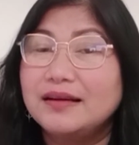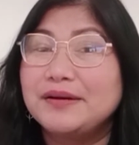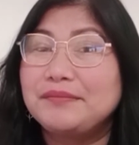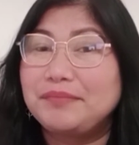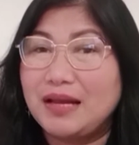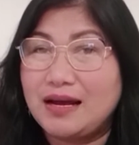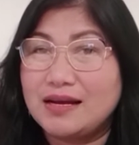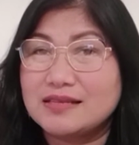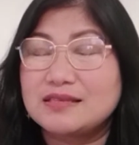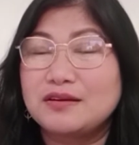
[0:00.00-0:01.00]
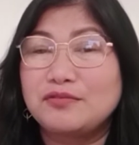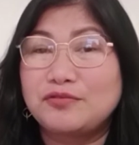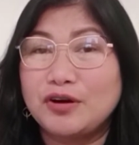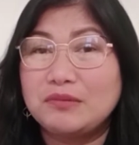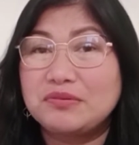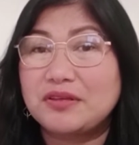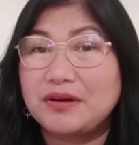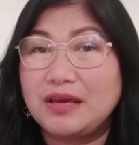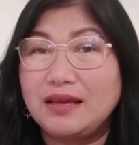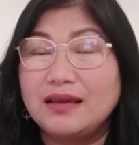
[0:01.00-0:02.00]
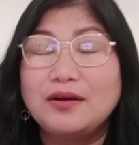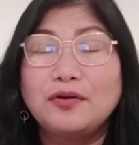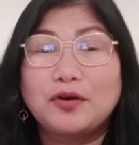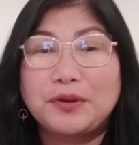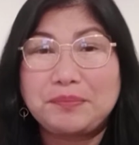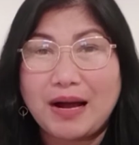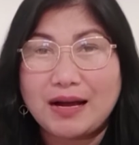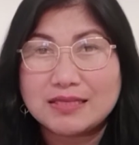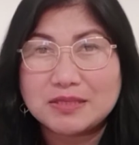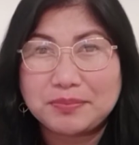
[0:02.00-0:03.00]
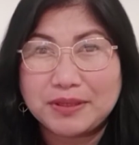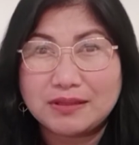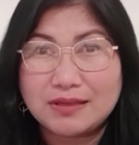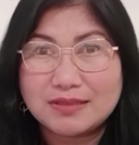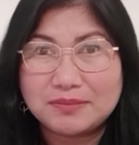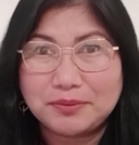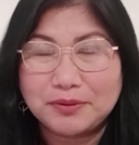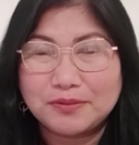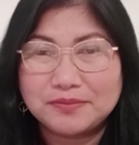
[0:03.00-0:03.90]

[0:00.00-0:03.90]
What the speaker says: plus verb 3 or past participle.